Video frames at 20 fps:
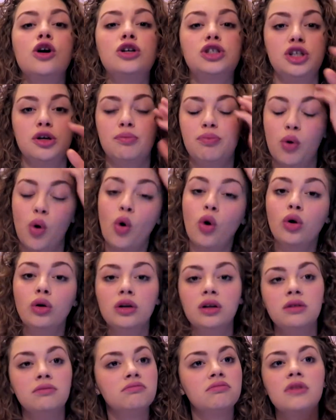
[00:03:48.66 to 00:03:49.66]
looked at
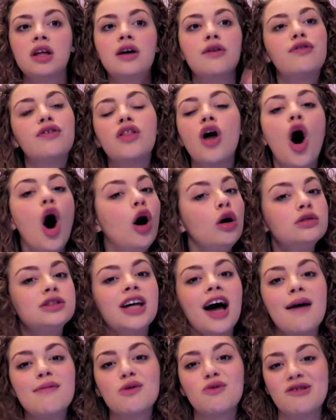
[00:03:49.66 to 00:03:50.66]
Paul for the whole
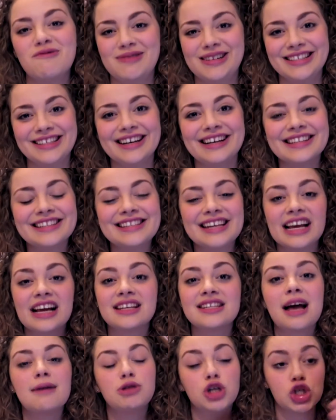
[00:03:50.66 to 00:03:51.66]
time that we've been dancing
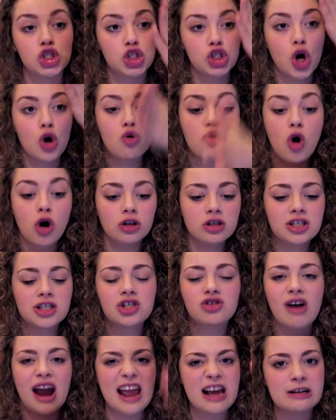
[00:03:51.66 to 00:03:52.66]
because I'm just so
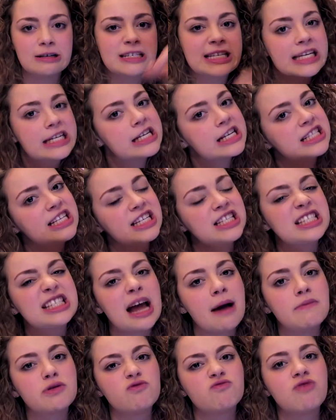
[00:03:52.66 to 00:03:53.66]
concentrating on getting these
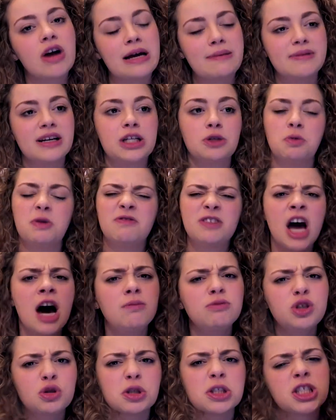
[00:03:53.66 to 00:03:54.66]
steps right because we've
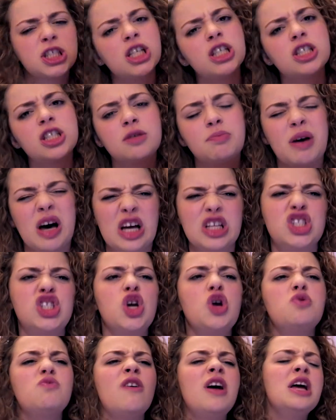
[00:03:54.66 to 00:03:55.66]
come to a salsa bar
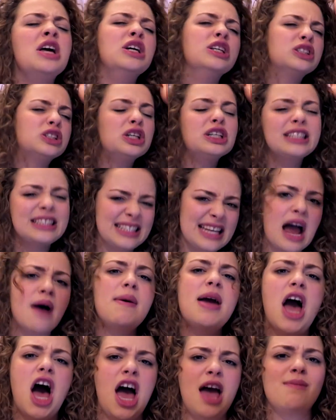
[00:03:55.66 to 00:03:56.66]
so god
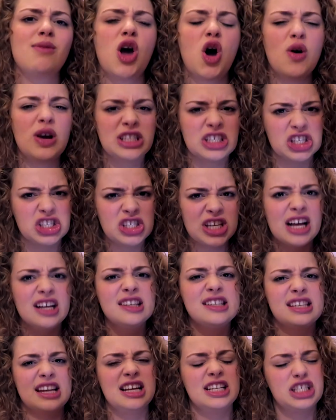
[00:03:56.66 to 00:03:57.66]
damn it I am going to
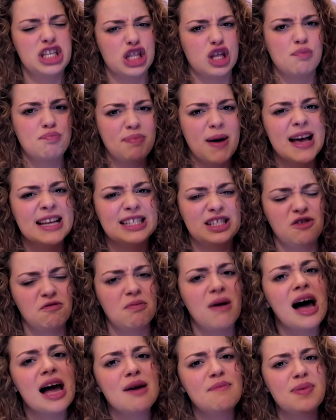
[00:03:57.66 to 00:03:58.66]
salsa to the best
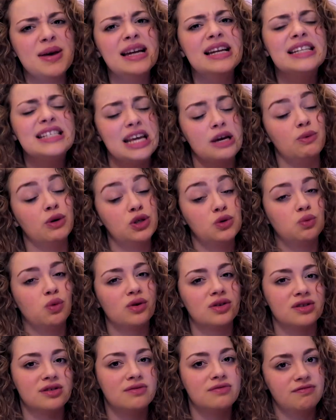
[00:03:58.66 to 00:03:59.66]
of my ability which
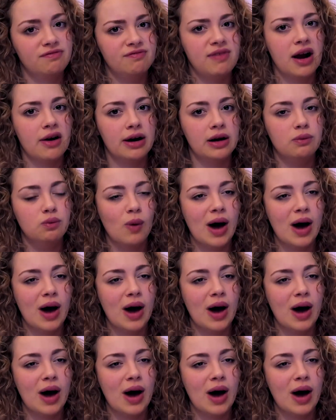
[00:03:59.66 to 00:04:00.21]
wasn't very